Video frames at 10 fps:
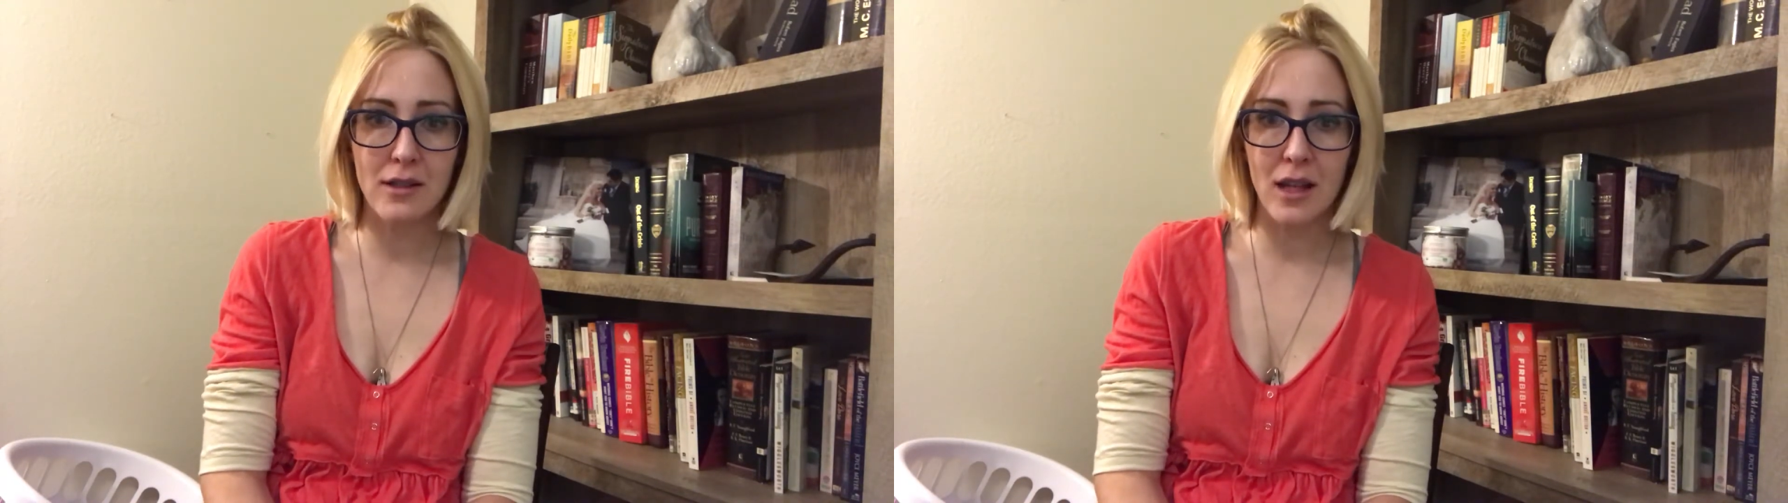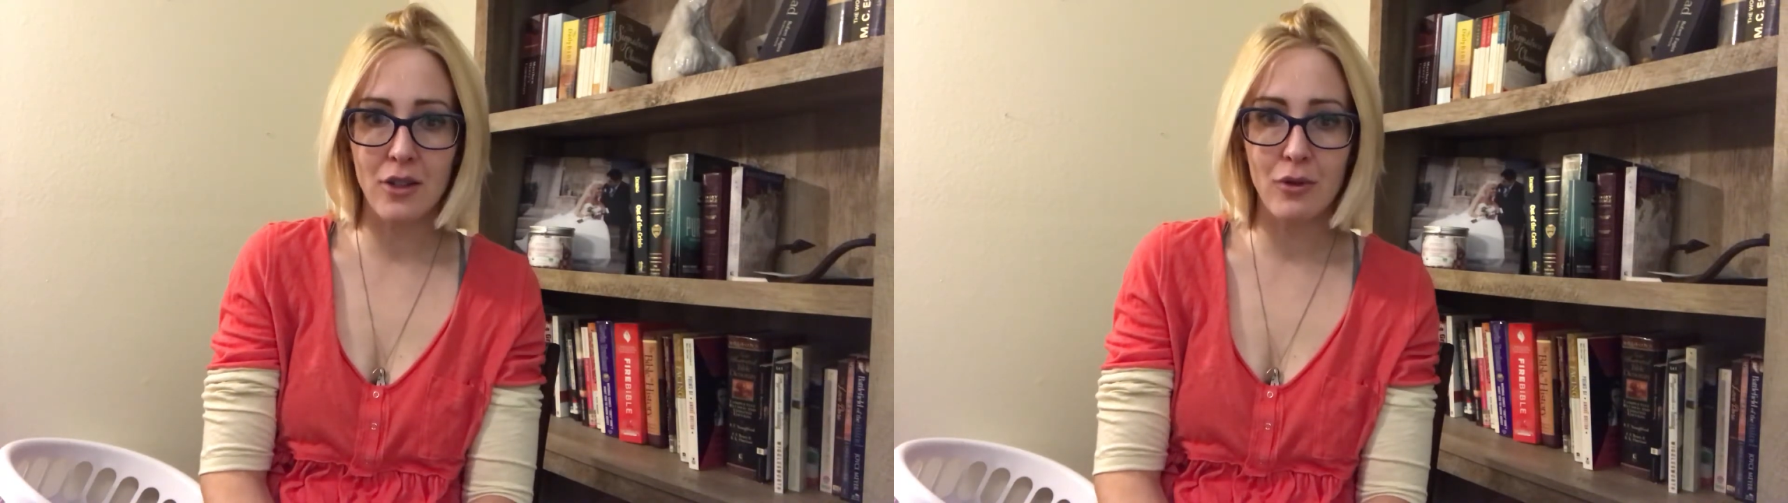
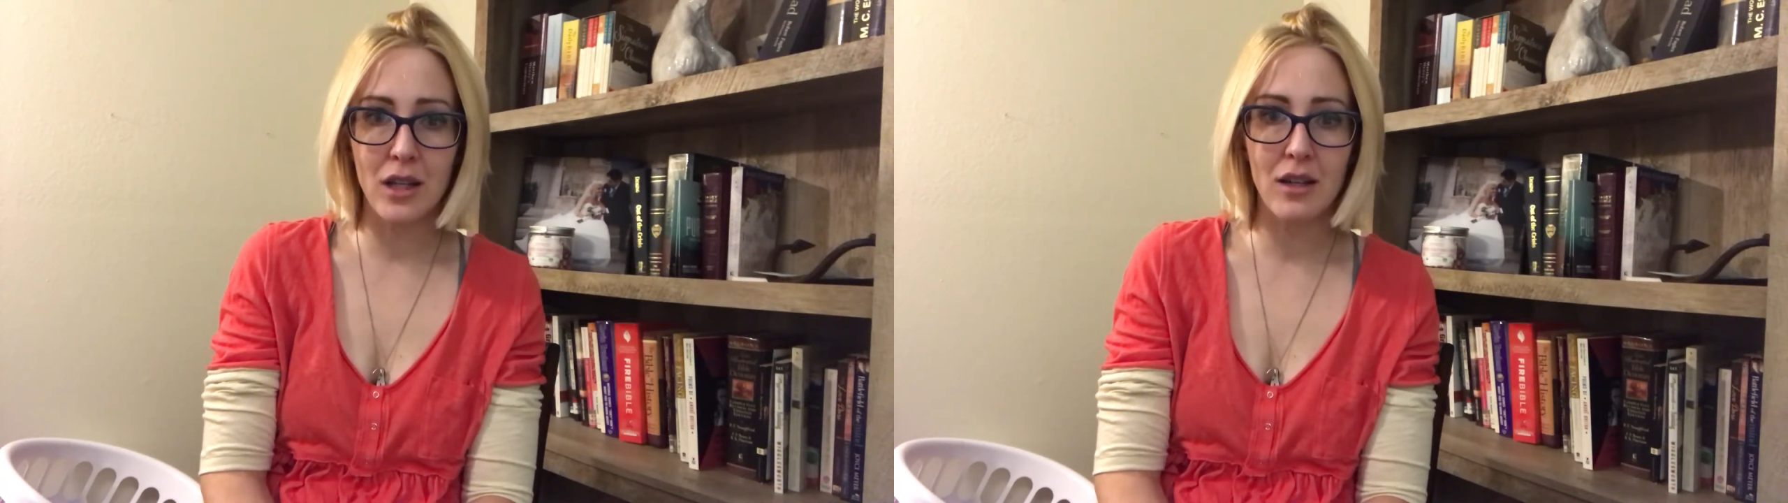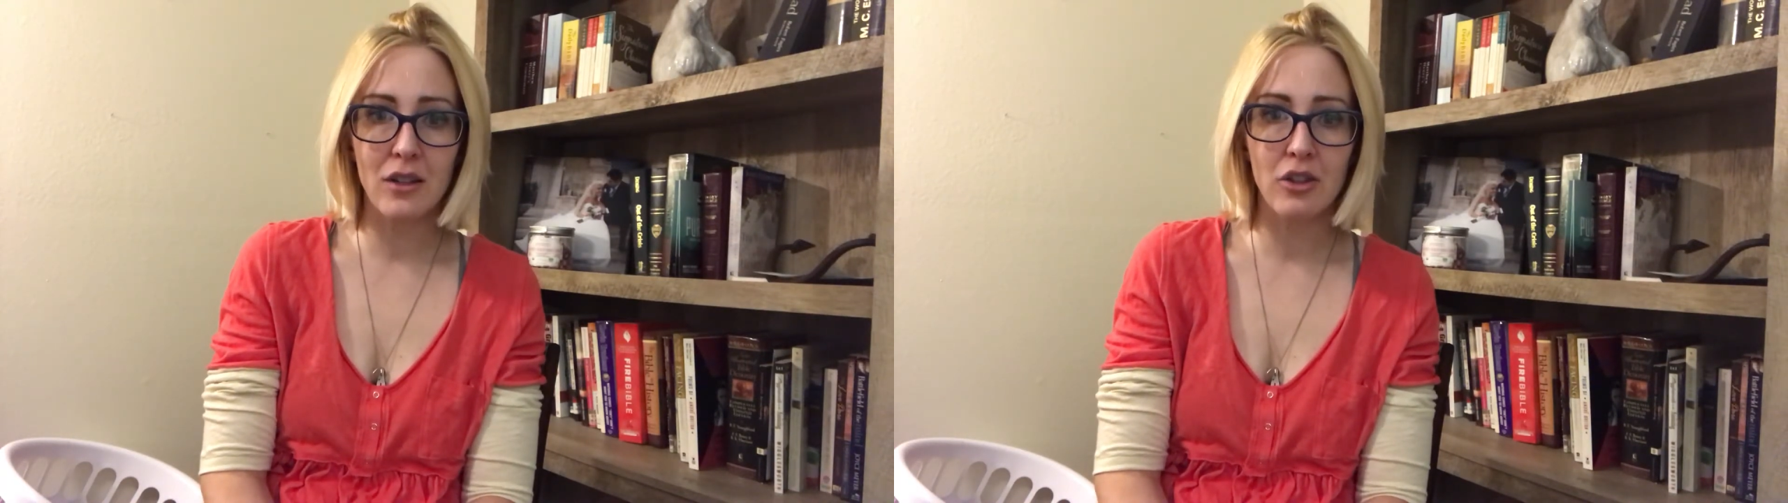that you
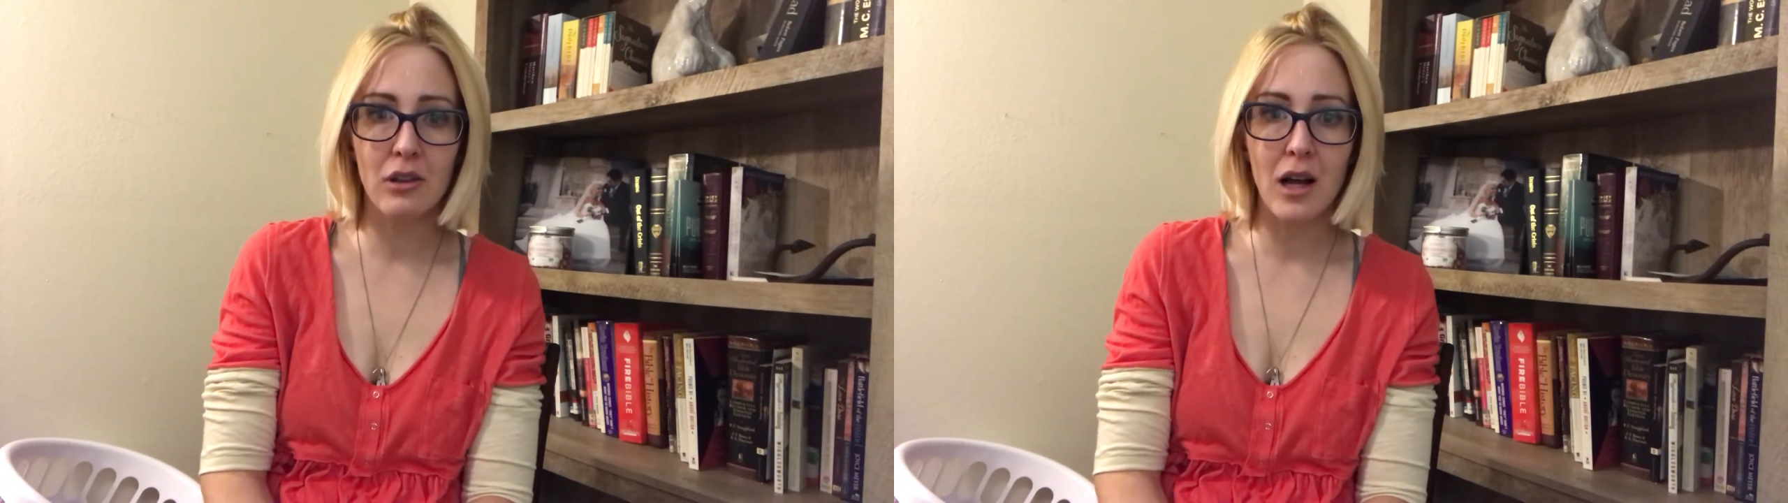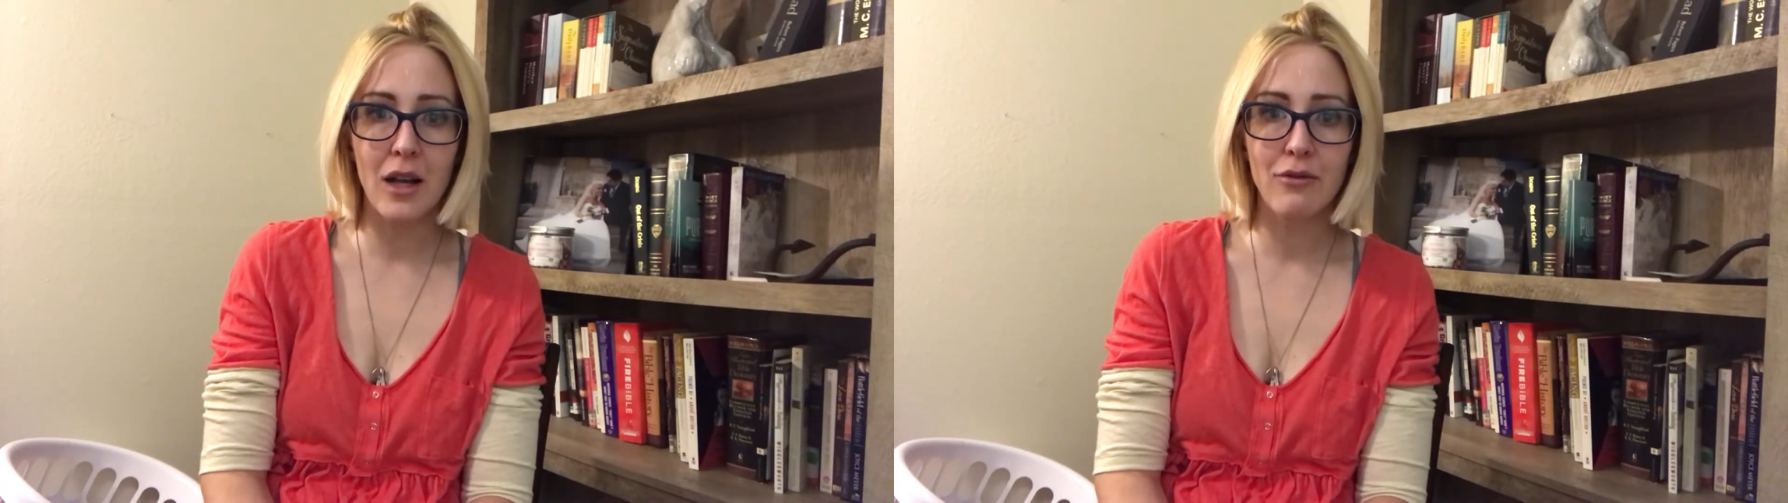need in your
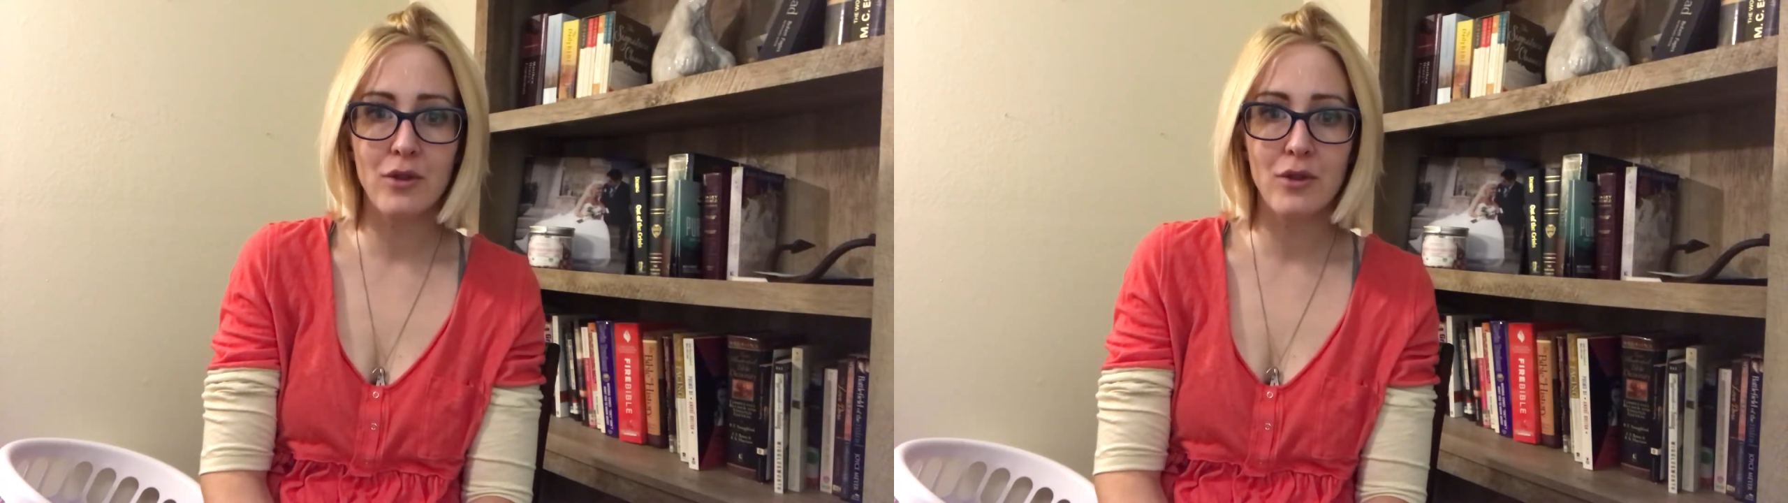life